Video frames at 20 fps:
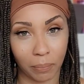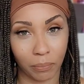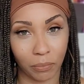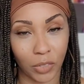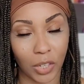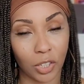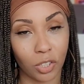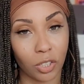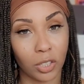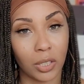
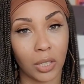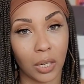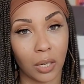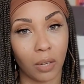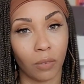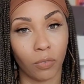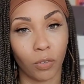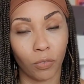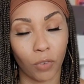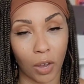And I just think
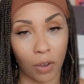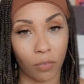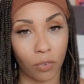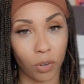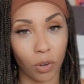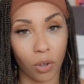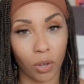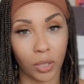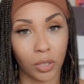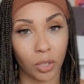if you've ever
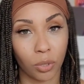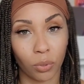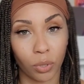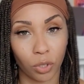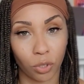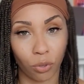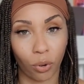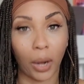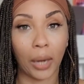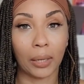gone to a
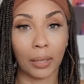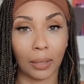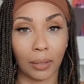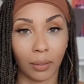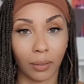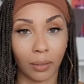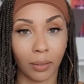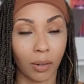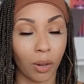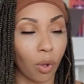
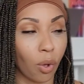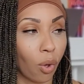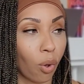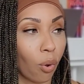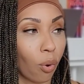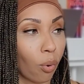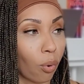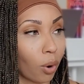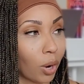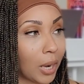training
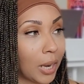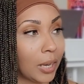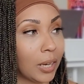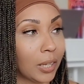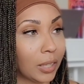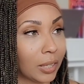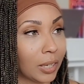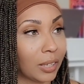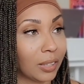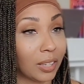or
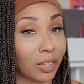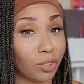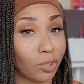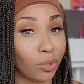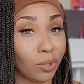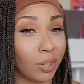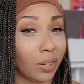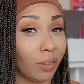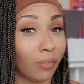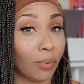anything that you
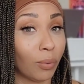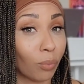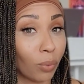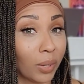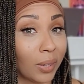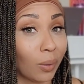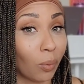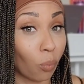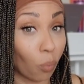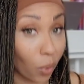didn't even
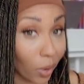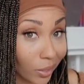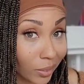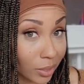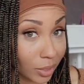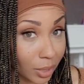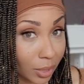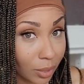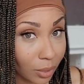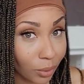really want
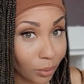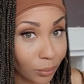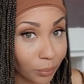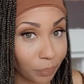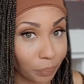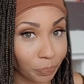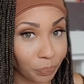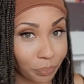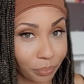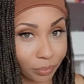to do
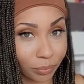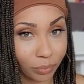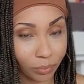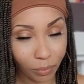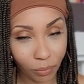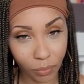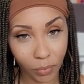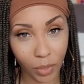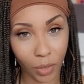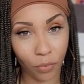
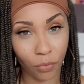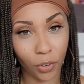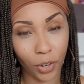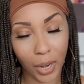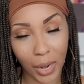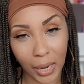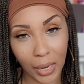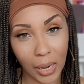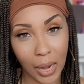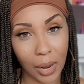for
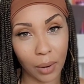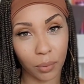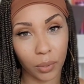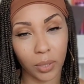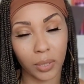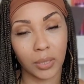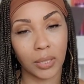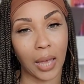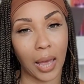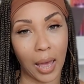8
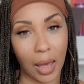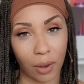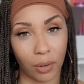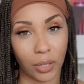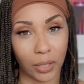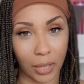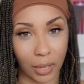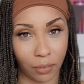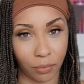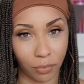hours, how
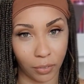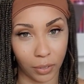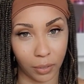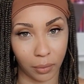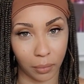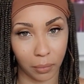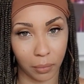did that feel?